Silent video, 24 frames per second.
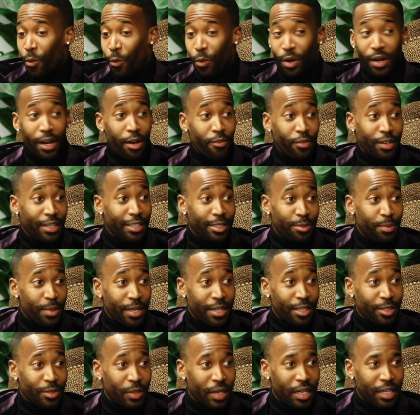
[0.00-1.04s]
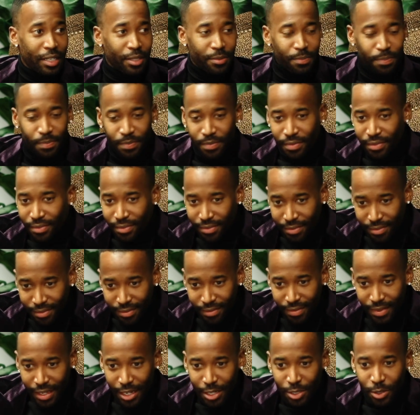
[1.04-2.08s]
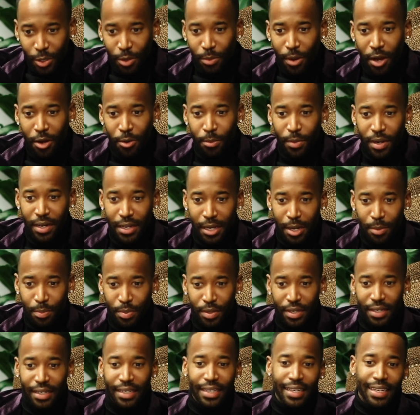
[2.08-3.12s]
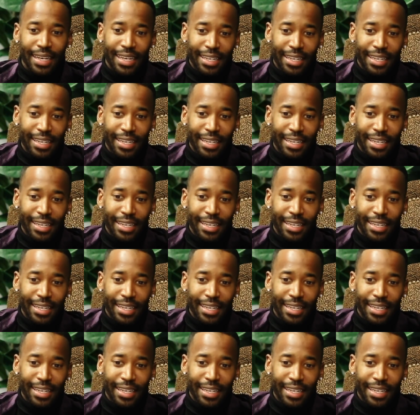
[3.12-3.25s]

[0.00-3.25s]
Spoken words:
Whatever this means, right? So the amount of money I put in,